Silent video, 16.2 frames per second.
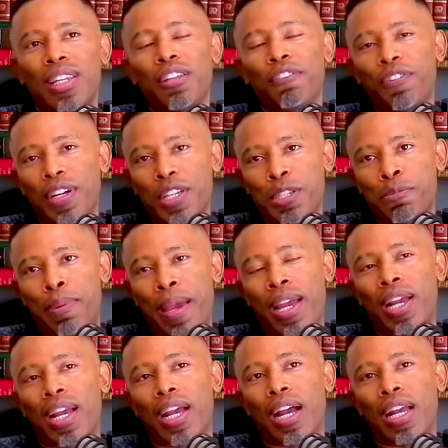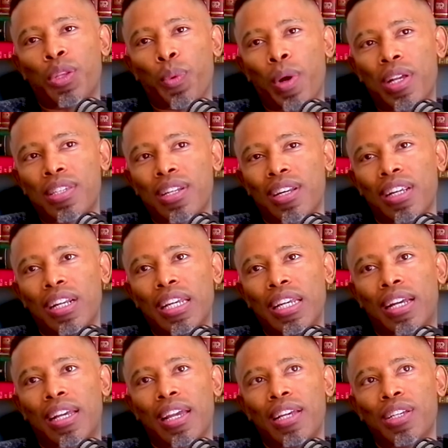in the first bank, it wasn't really
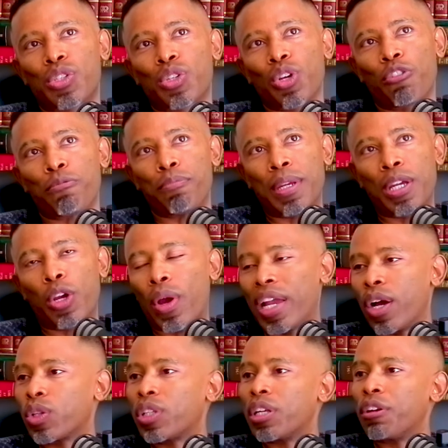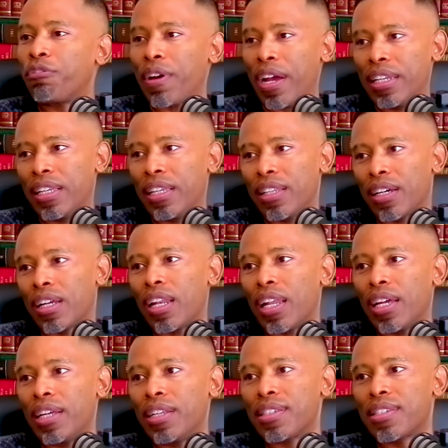a case of me going out and finding the
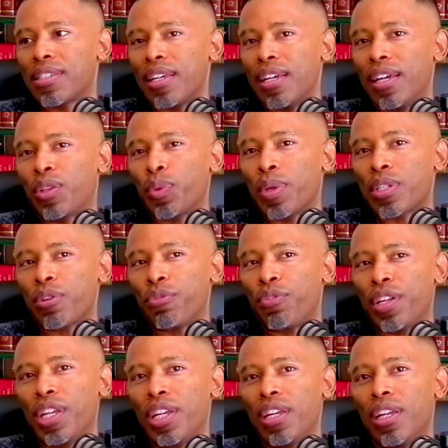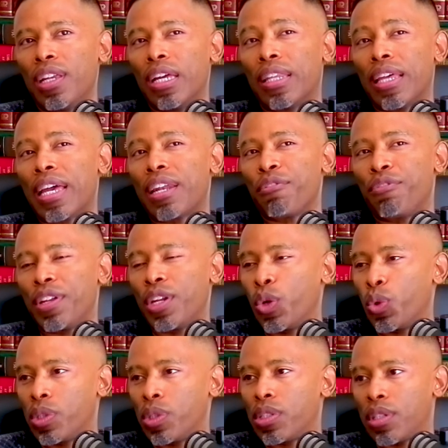clients. It was a very, they had a very
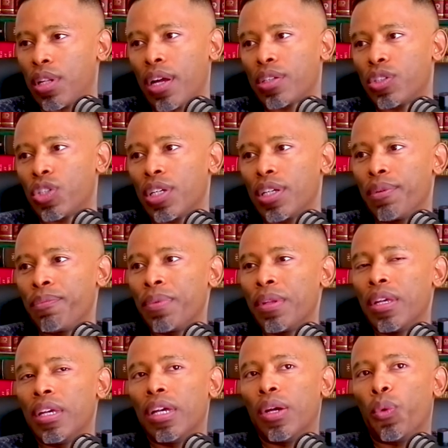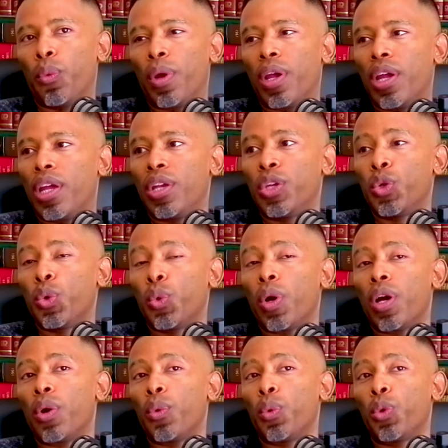good structure where you
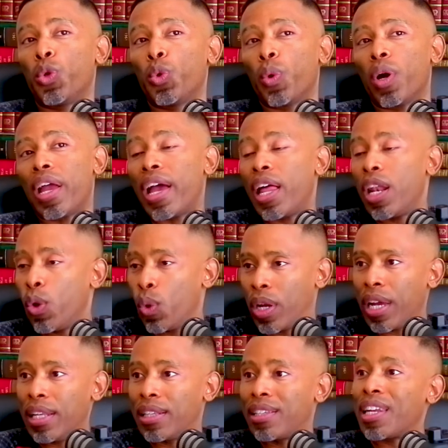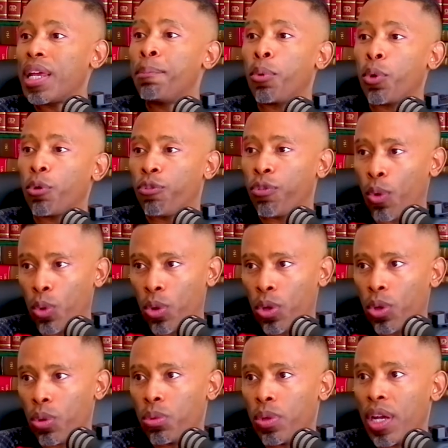were, you were allocated a
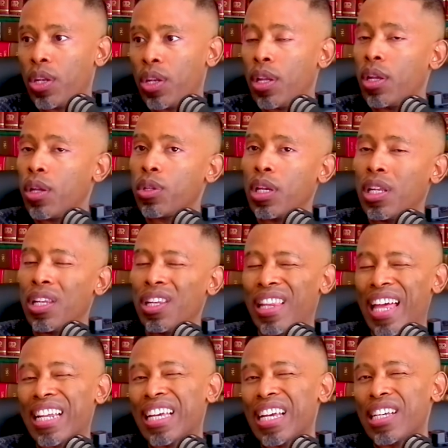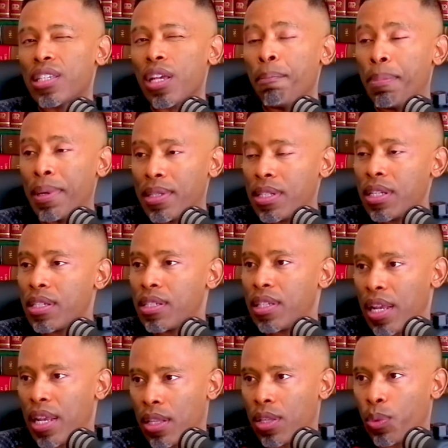portfolio, and uh, in that case, a business
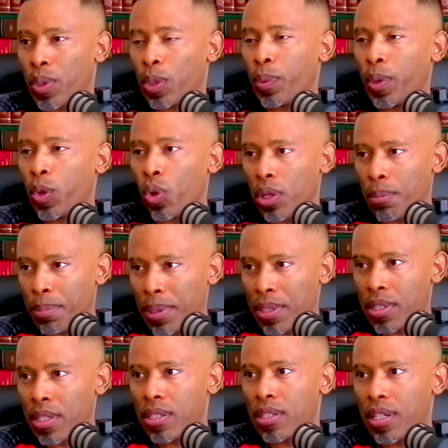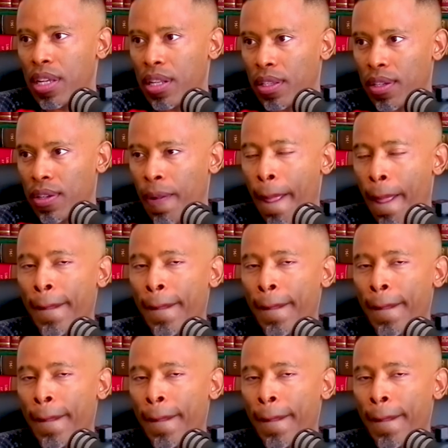center, what we call the business center,